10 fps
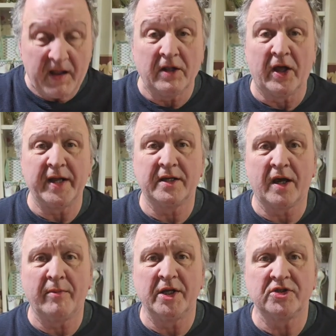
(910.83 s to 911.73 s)
Like,
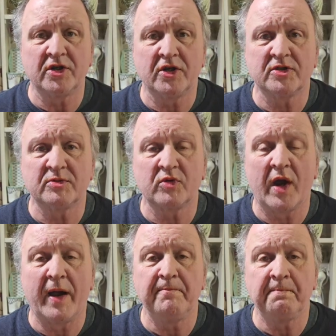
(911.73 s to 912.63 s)
comment, share,
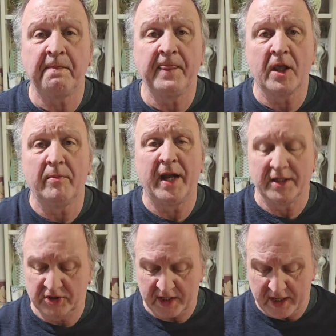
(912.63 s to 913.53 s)
subscribe. Come back
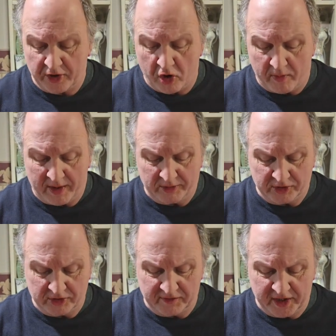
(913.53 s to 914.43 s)
and check out all Momma
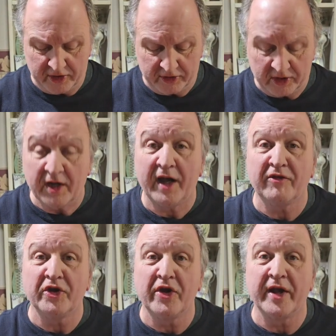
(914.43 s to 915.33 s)
Jo's videos. Have a
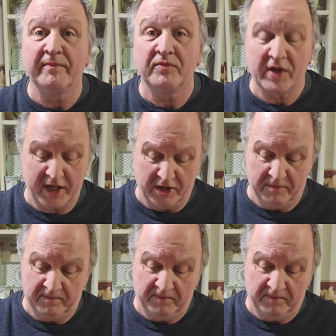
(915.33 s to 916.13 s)
good night. Thank you.